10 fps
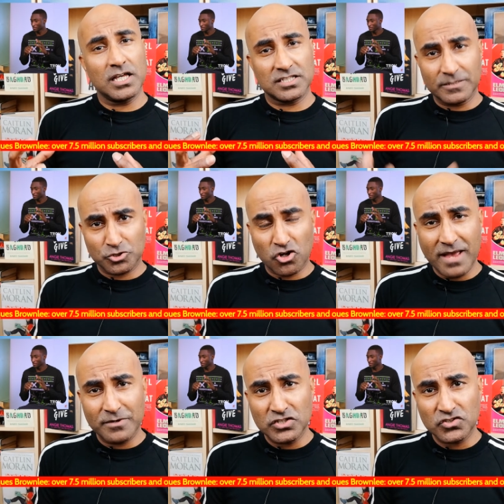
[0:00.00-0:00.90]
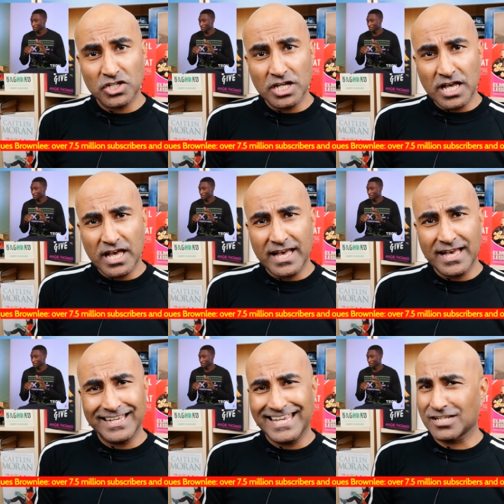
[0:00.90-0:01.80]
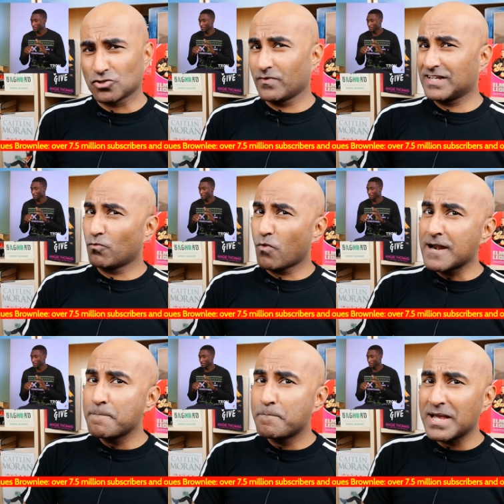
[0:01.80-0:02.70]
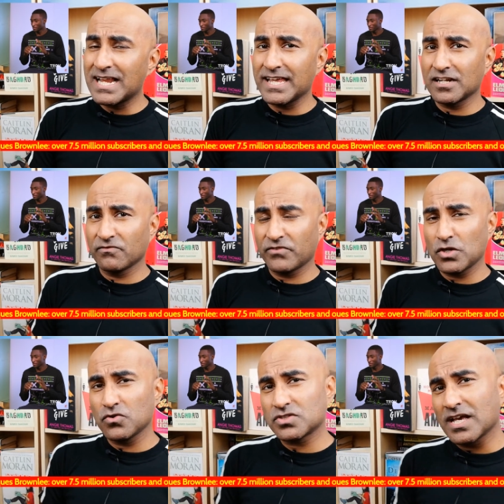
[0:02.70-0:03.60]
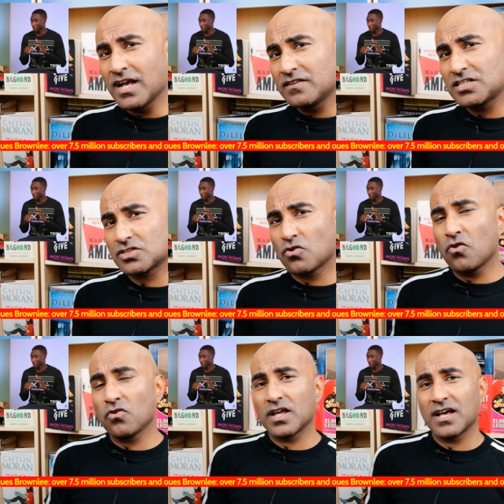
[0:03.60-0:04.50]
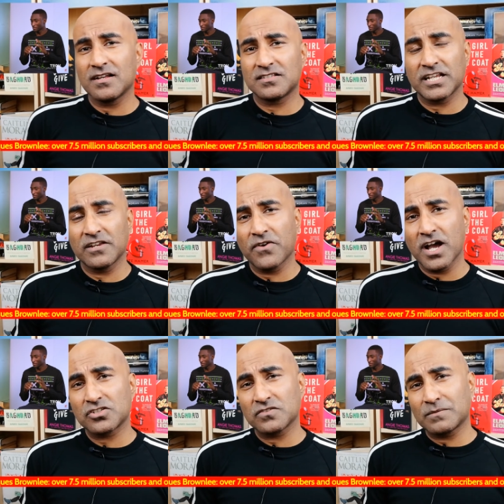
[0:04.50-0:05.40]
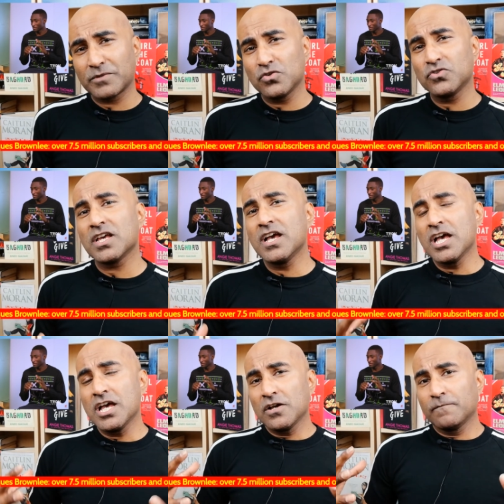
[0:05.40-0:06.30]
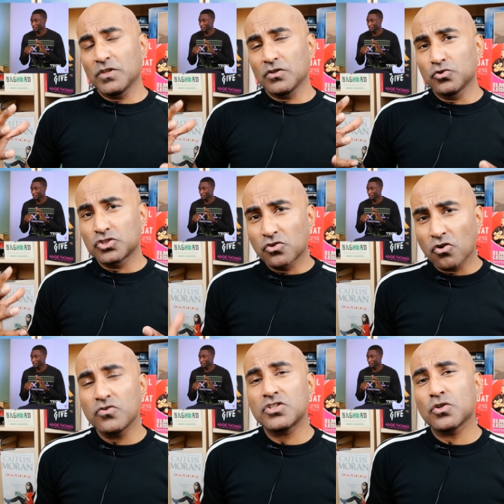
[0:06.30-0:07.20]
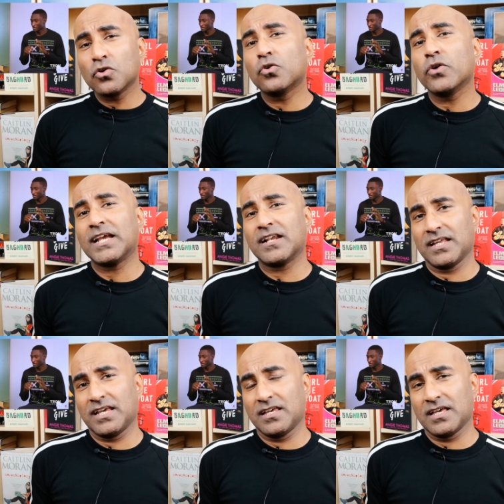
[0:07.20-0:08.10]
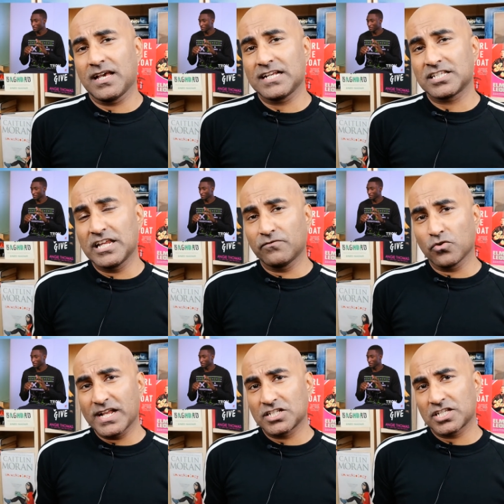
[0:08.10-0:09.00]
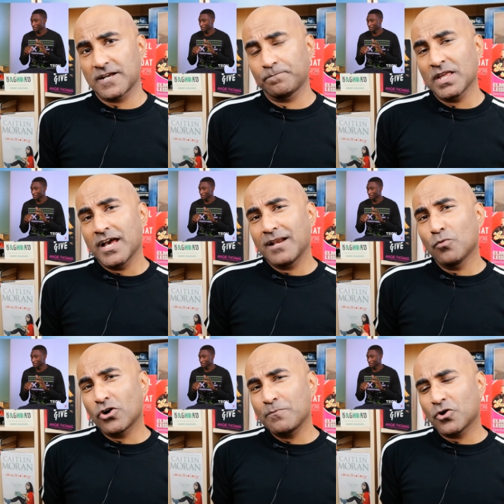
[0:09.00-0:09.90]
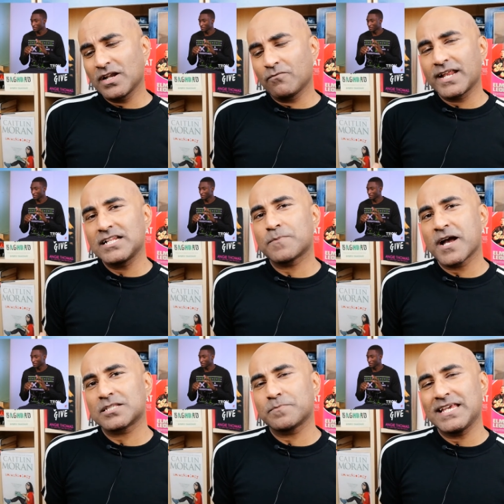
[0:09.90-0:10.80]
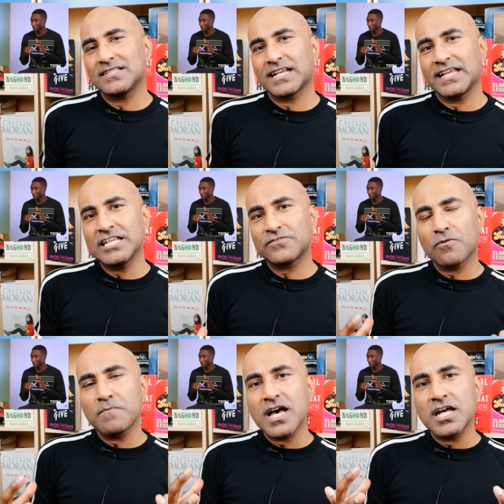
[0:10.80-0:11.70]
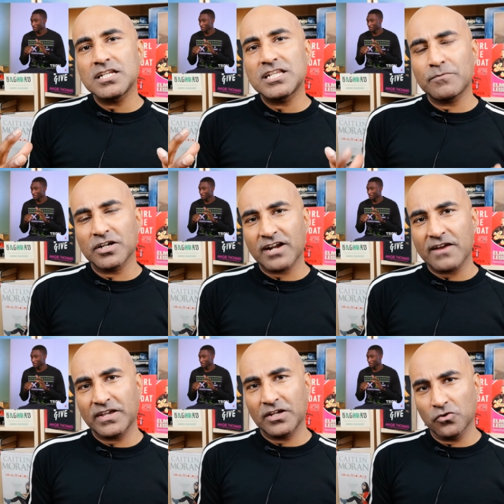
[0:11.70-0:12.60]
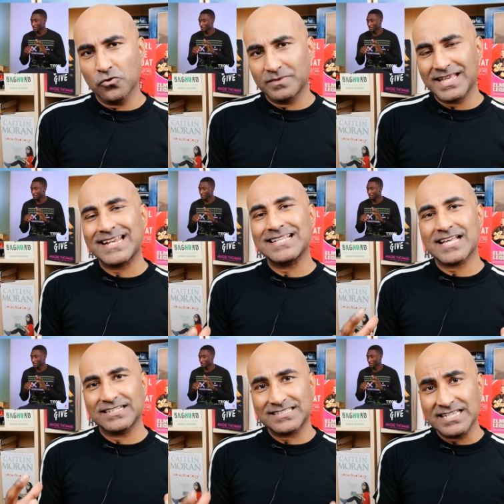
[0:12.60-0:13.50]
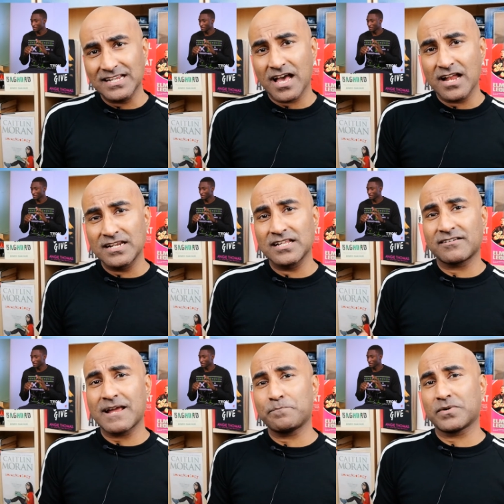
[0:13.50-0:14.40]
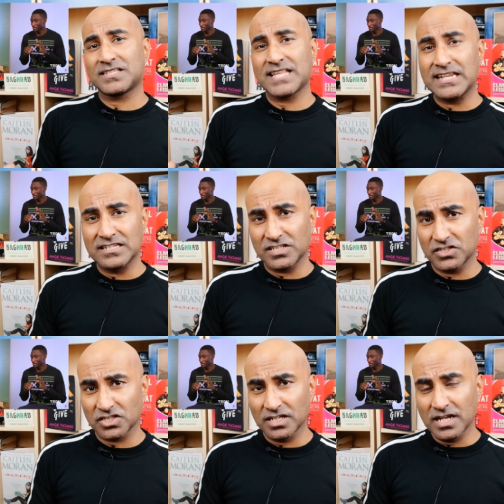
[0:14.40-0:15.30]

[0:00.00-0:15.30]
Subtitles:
subscribers. He has over 1 billion views. This is all signifiers of somebody who's grown so quickly as an influencer. And more importantly, what inspires me is that he's from a demographic group that is still underrepresented